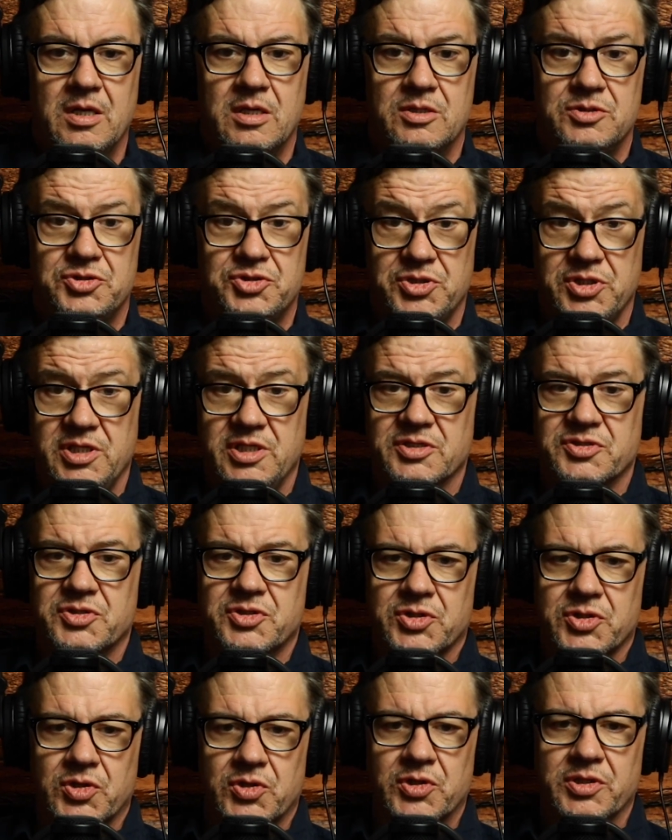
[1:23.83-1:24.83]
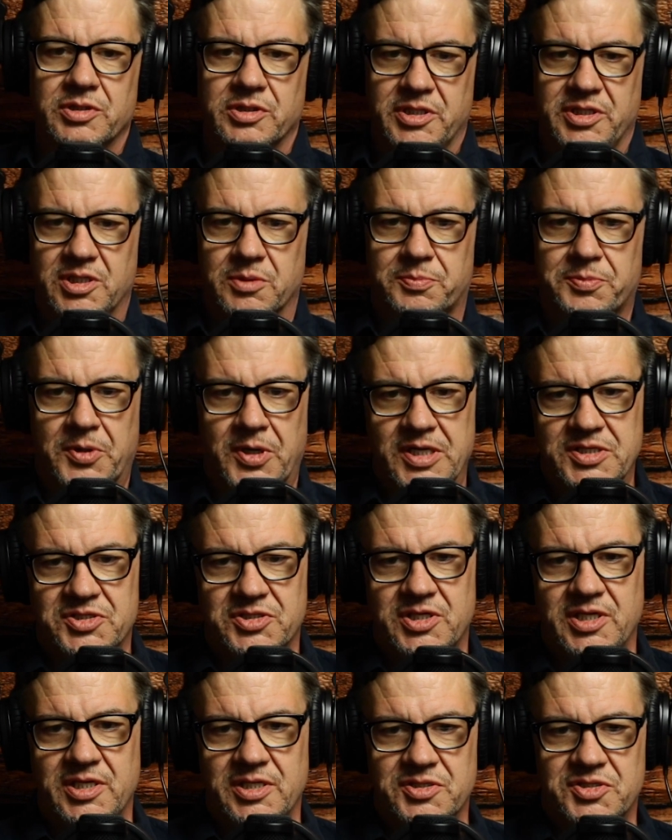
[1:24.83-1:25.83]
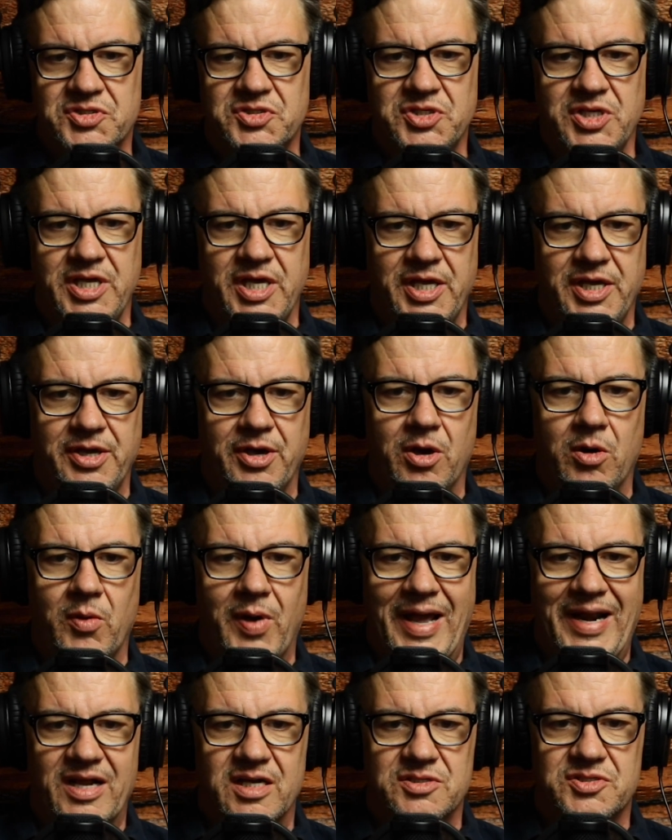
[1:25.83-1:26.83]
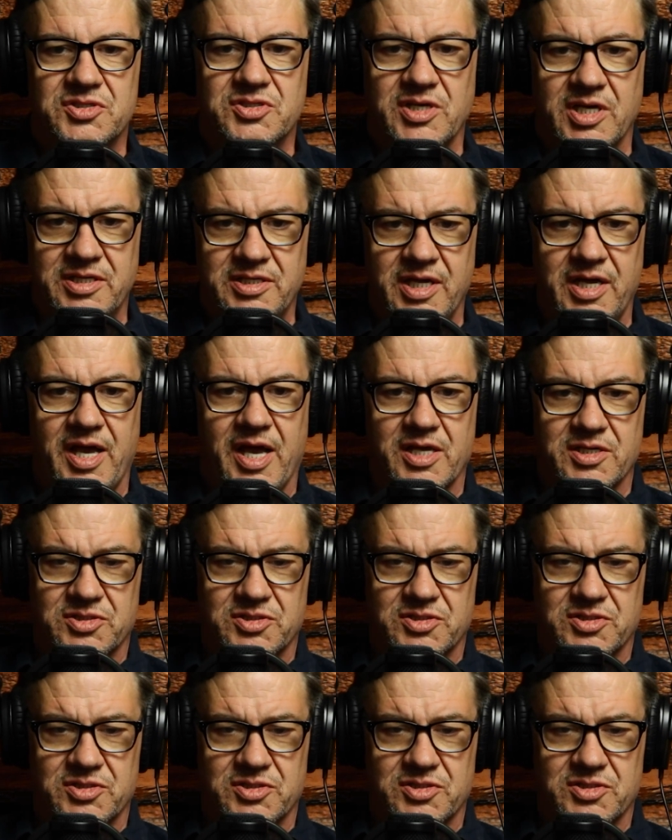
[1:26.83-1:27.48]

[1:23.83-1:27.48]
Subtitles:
She is currently the president and CEO at Ascenda